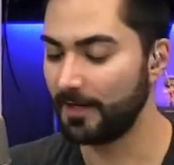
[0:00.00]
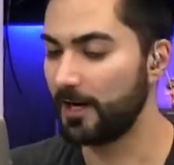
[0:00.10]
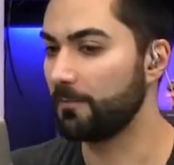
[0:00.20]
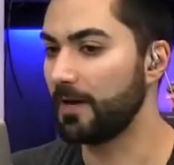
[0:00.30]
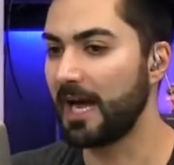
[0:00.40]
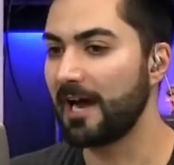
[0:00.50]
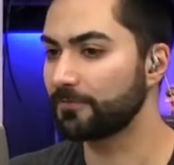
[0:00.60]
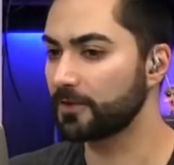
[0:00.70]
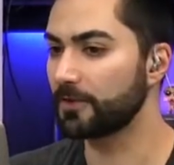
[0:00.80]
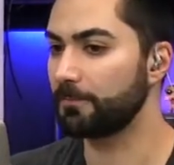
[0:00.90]

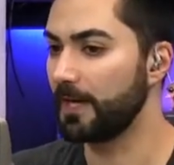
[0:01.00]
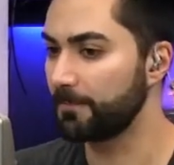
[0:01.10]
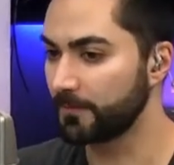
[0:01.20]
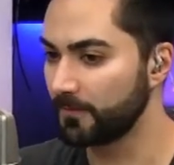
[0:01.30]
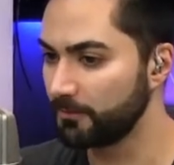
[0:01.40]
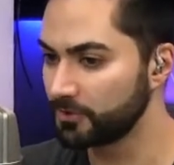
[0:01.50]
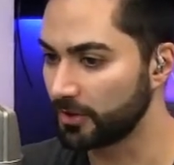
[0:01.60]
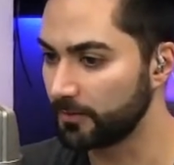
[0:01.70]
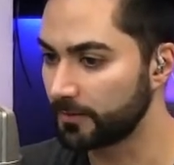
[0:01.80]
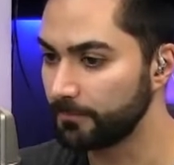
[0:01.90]
After the pay-per-view was
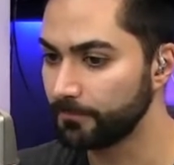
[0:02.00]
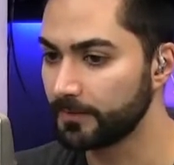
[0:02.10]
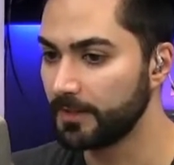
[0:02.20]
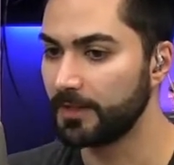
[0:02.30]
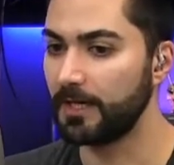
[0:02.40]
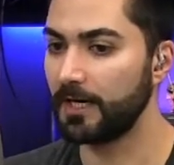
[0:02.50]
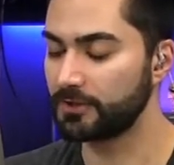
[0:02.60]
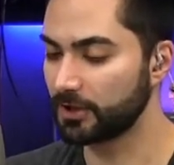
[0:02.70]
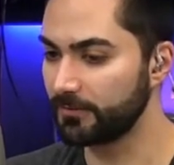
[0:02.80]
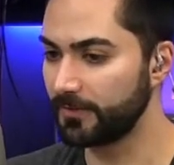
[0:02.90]
over,
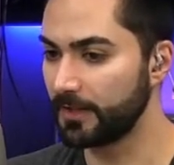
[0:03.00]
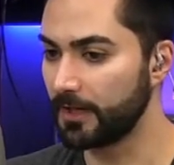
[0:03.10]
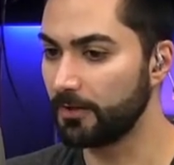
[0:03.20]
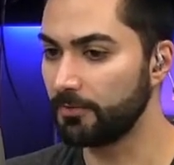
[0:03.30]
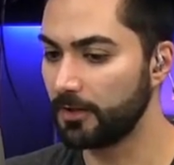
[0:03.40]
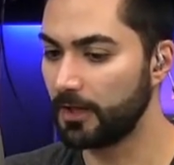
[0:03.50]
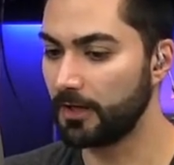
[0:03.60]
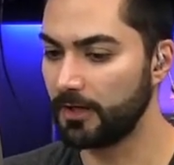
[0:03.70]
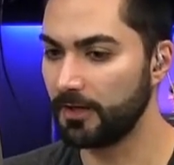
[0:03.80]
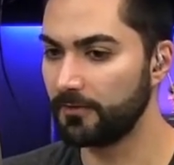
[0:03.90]
I took a video
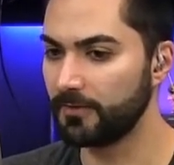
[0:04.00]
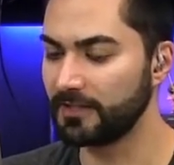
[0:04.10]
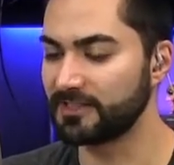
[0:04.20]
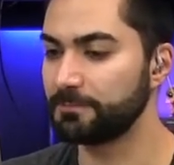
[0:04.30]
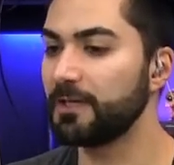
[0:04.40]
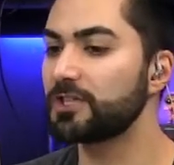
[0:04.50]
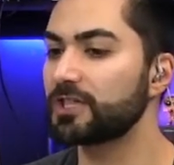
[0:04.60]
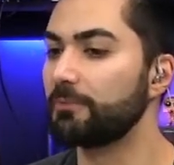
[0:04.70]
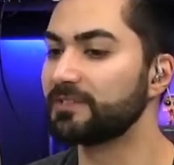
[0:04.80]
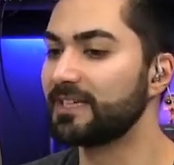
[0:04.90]
of a
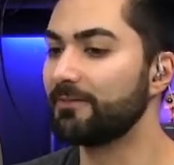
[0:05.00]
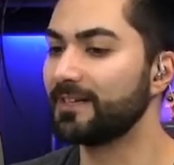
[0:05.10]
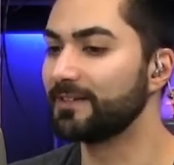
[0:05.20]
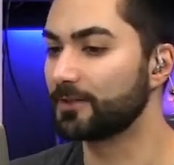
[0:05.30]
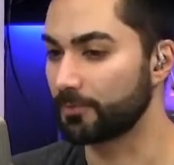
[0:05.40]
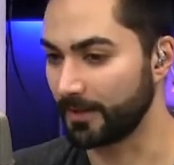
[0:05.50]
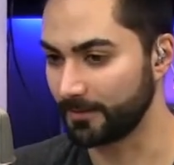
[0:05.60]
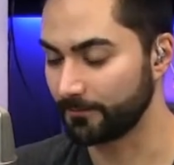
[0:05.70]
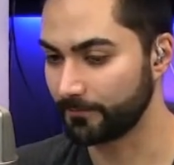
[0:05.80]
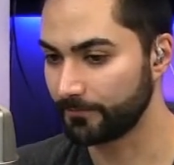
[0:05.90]
speech that was given in the
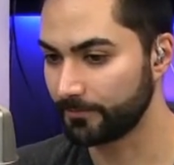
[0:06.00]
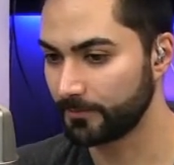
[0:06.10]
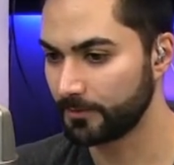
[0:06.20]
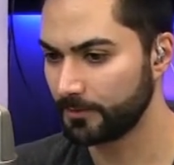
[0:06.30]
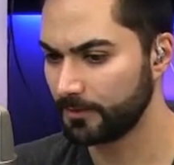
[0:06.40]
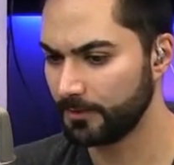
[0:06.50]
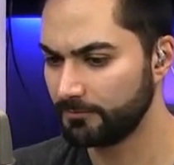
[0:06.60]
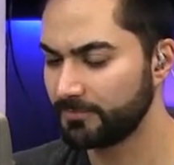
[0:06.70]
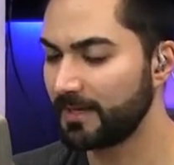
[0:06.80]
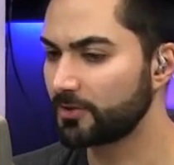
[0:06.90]
ring.
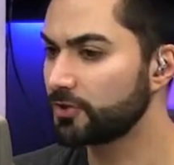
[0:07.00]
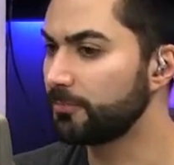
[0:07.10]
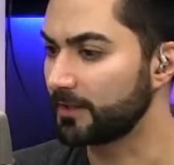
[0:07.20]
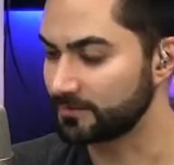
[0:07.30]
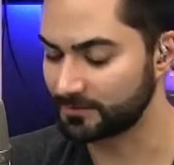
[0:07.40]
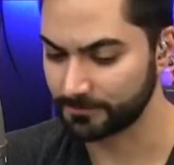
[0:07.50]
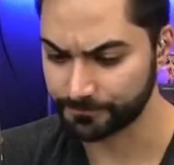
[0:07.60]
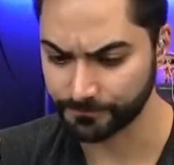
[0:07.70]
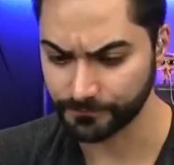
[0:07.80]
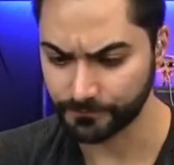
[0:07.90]
It's about 2 minutes.
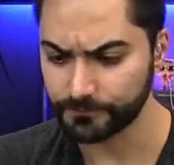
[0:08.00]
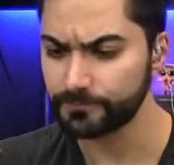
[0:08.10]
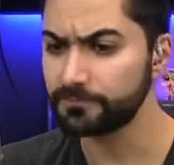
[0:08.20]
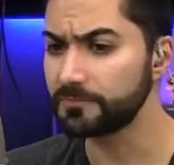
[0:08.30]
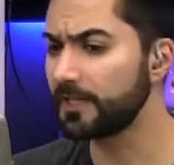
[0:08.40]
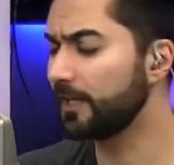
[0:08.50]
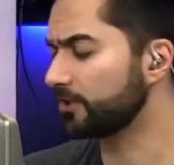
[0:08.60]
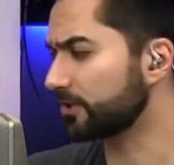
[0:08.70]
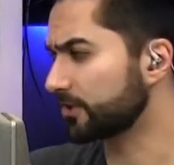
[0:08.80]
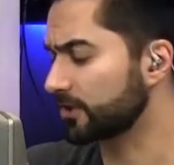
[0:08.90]
And I
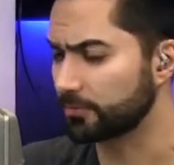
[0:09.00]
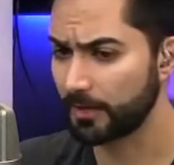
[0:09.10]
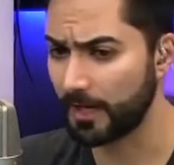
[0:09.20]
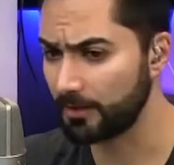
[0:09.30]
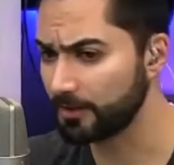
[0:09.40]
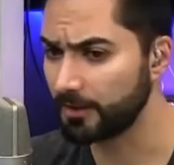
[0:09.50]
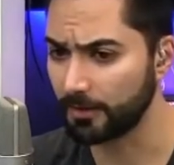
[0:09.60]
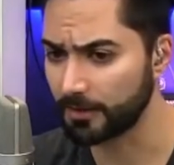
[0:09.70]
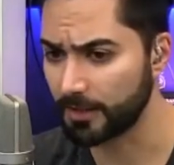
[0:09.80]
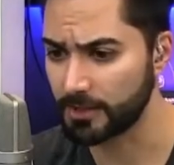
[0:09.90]
took the crowd,
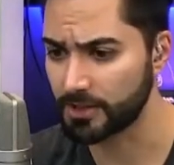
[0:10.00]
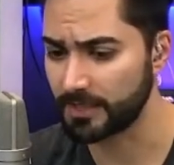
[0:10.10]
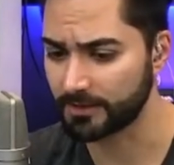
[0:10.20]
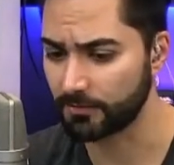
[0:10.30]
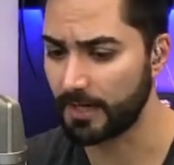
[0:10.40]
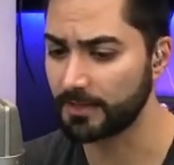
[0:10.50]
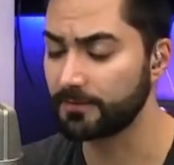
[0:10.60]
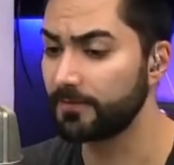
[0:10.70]
I shot the crowd.